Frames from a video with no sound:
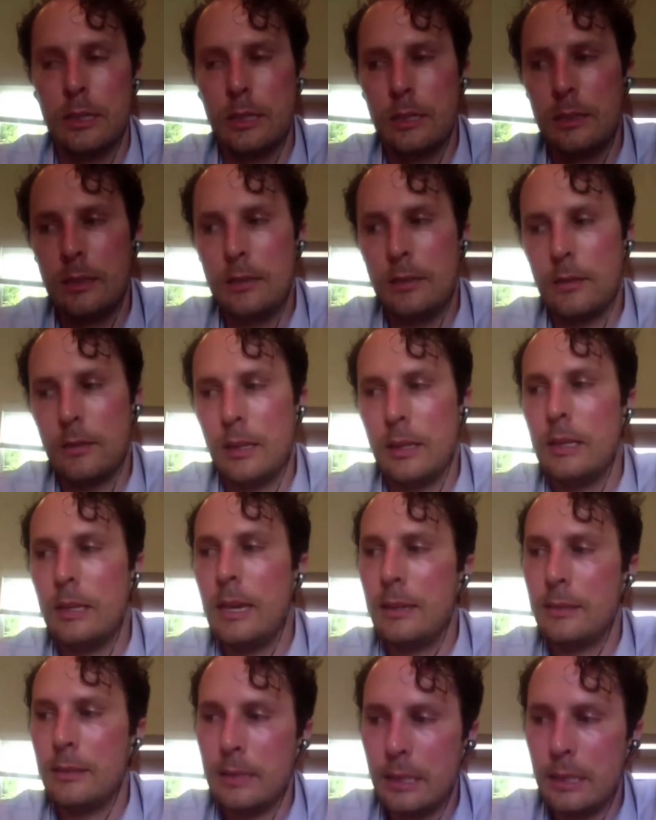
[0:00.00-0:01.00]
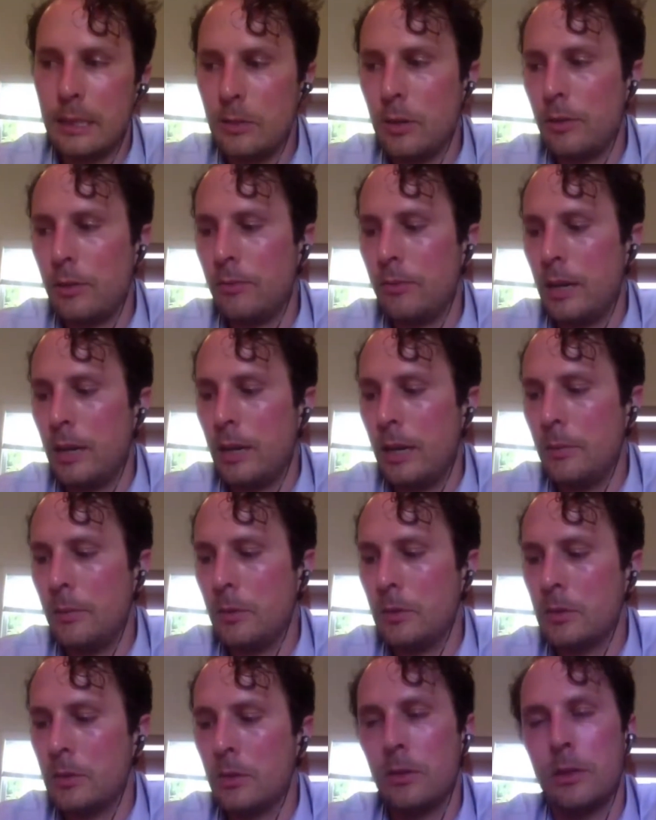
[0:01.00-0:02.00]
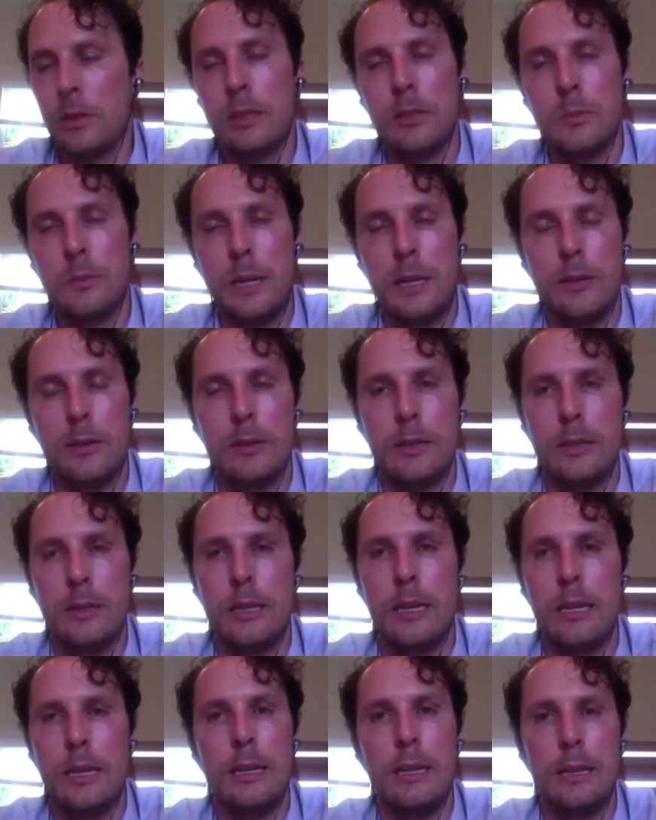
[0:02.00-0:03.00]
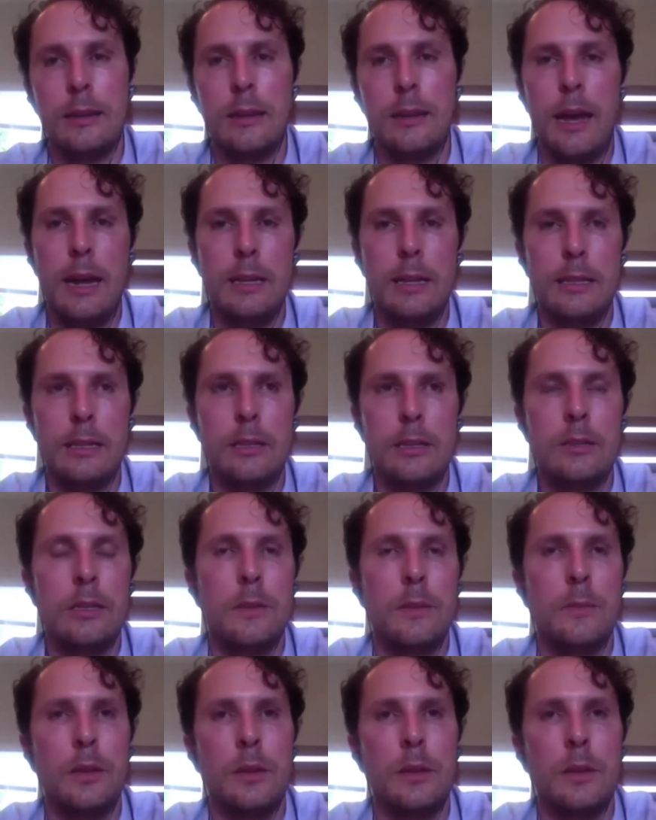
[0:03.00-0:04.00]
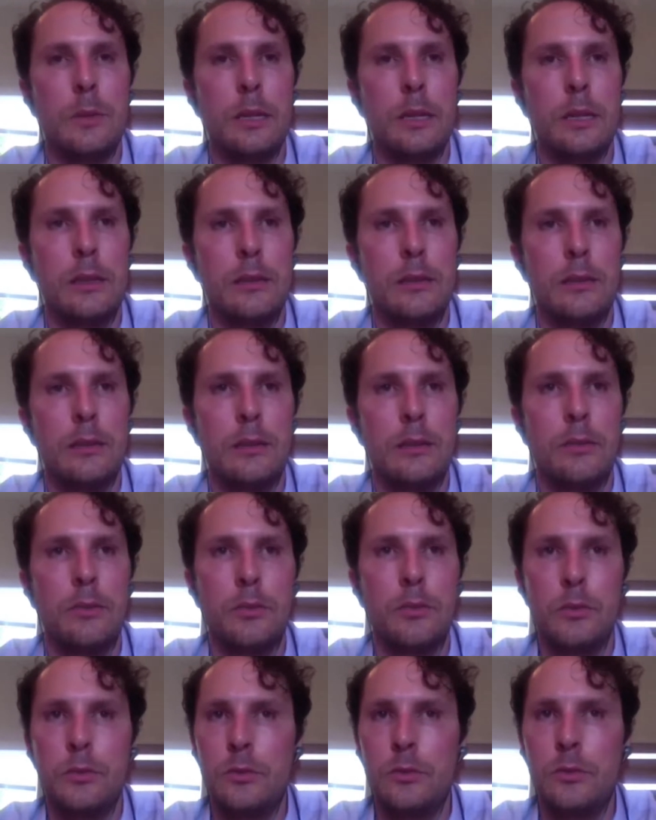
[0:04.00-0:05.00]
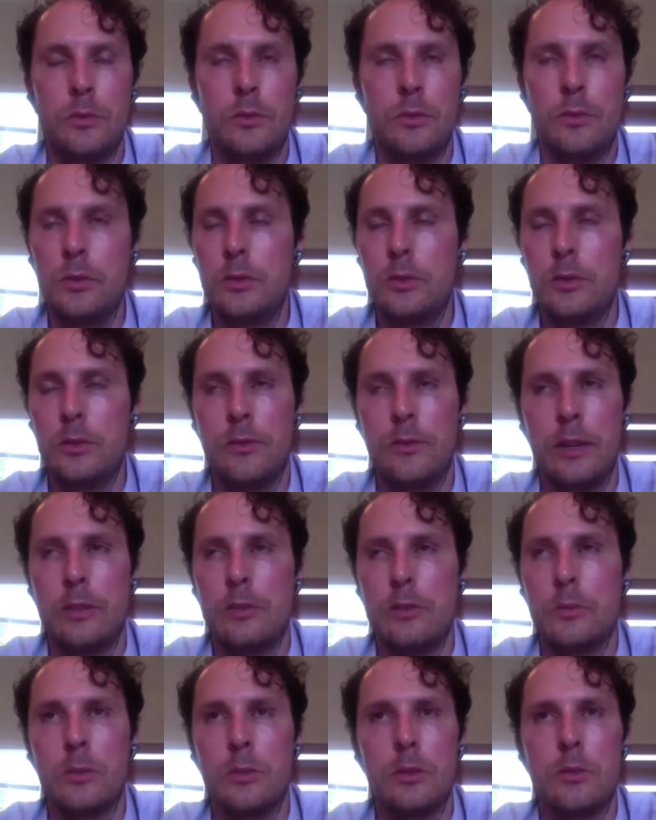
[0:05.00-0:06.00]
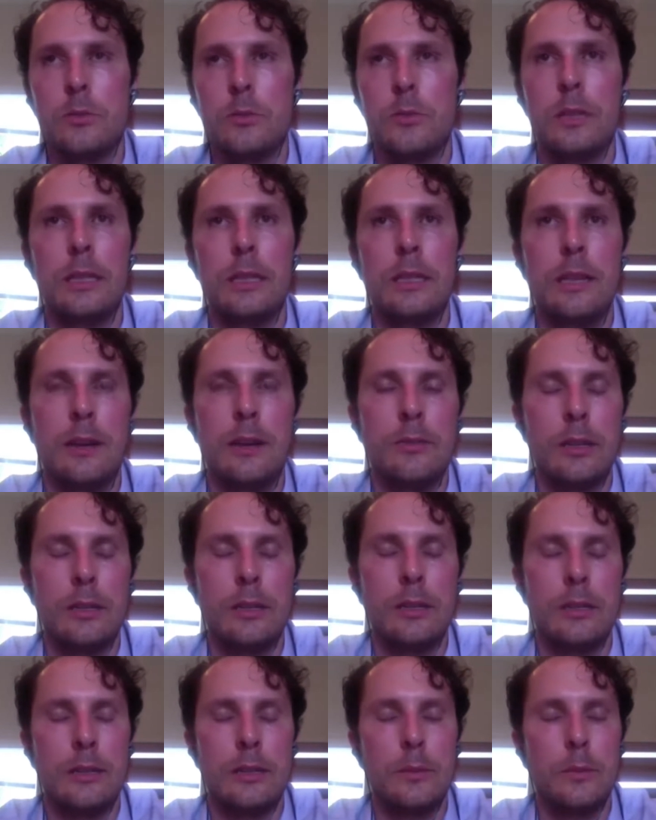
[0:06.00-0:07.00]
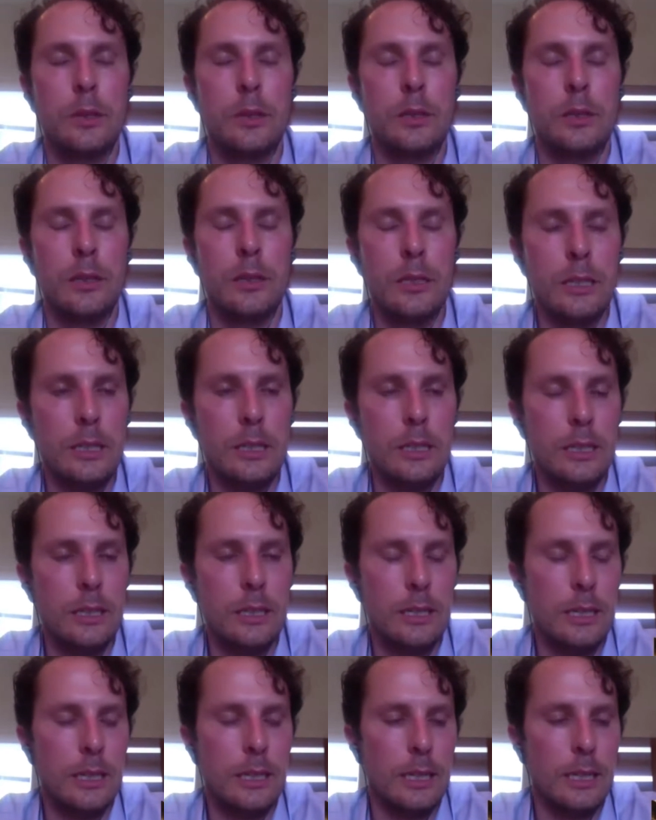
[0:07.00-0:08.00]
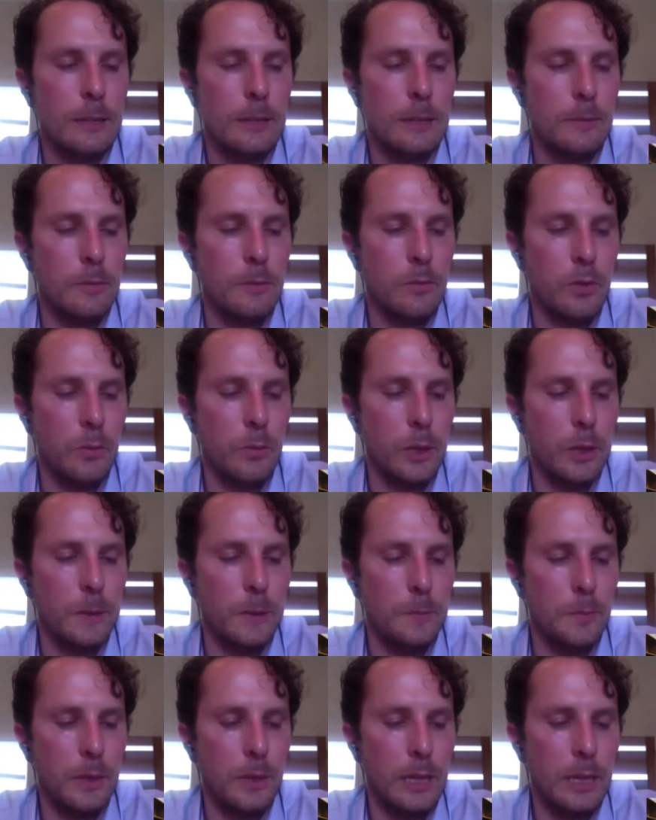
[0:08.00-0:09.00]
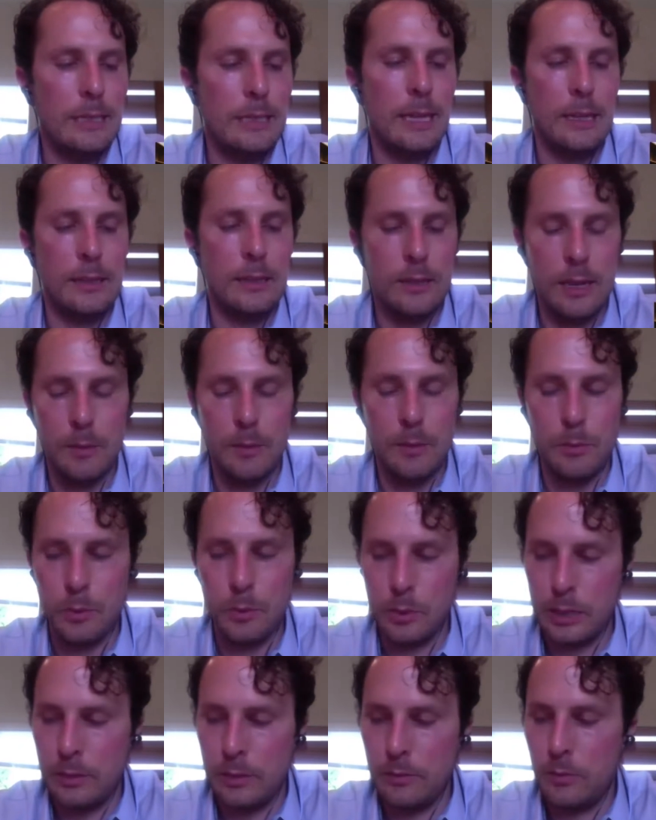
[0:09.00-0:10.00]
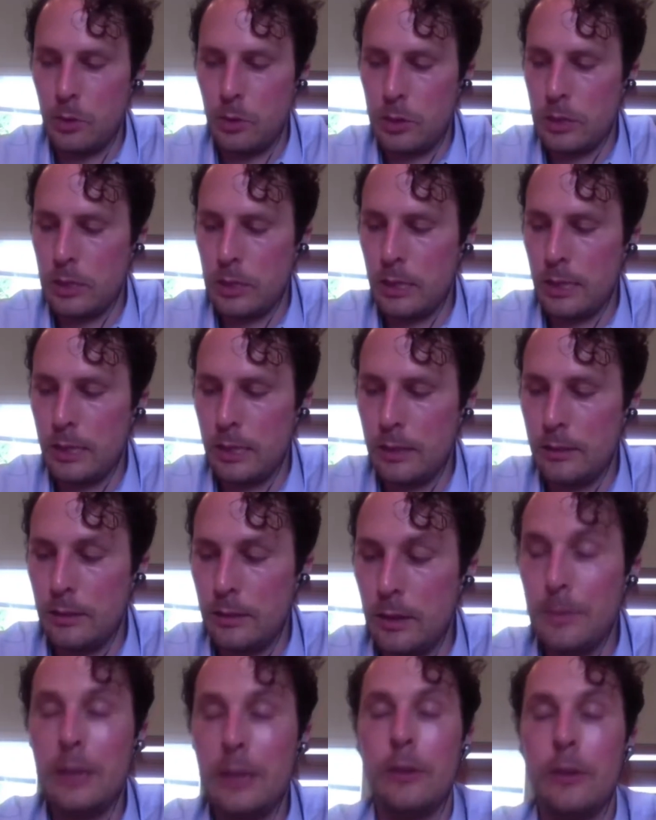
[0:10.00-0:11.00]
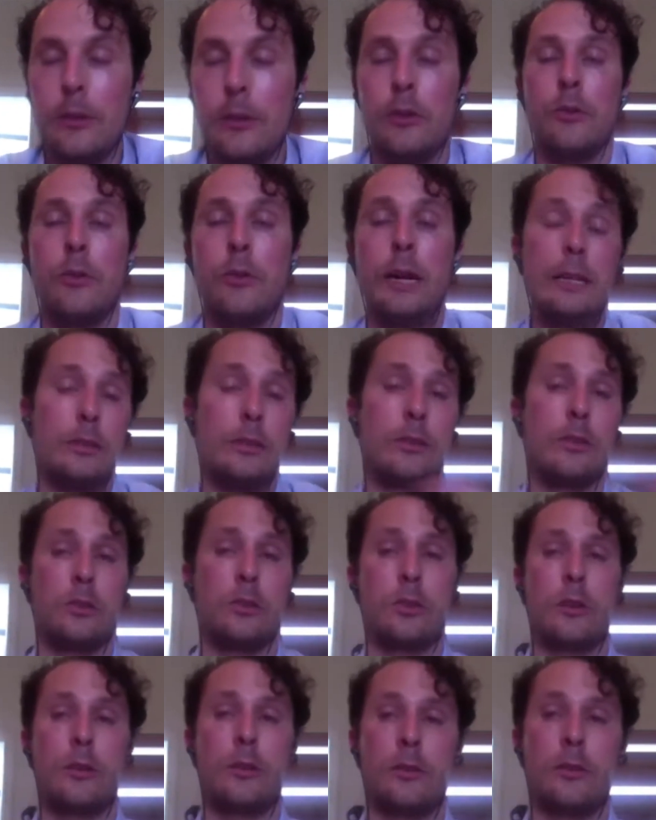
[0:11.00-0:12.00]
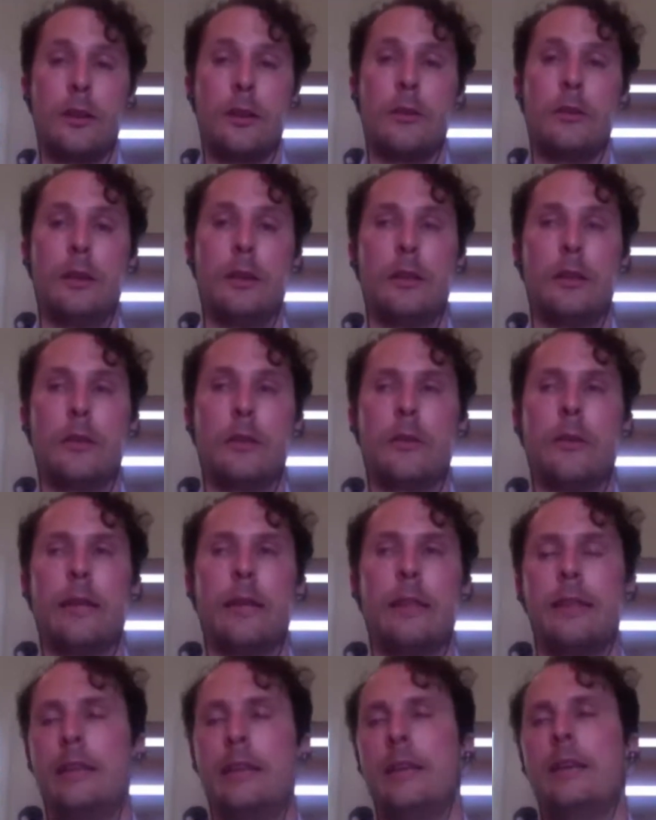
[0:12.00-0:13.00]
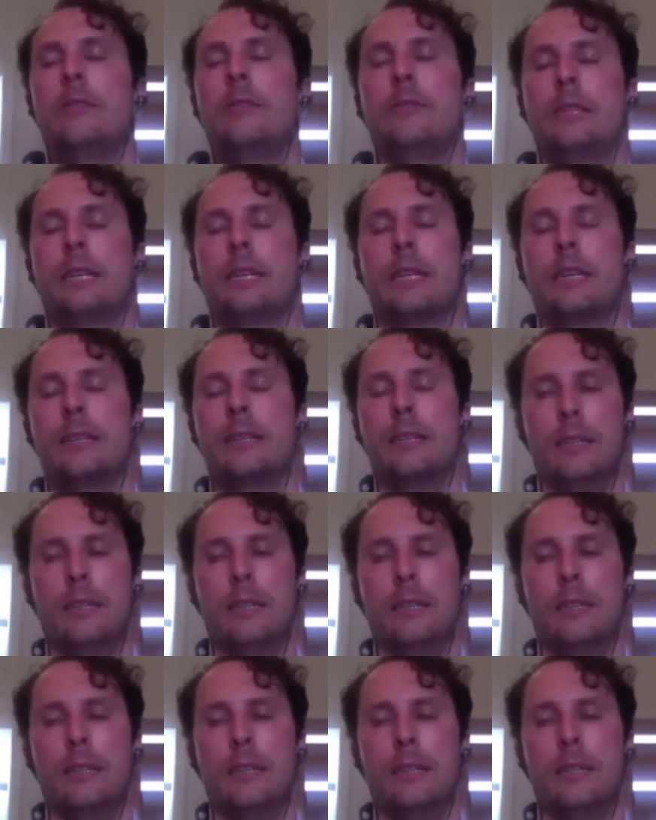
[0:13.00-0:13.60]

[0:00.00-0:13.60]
that, yes, they do have fiber, so it is better than eating candy or something. But fruits and vegetables are really not very similar. From an intake standpoint, unfortunately. I mean, they're great as dessert, though, and they're great in the evening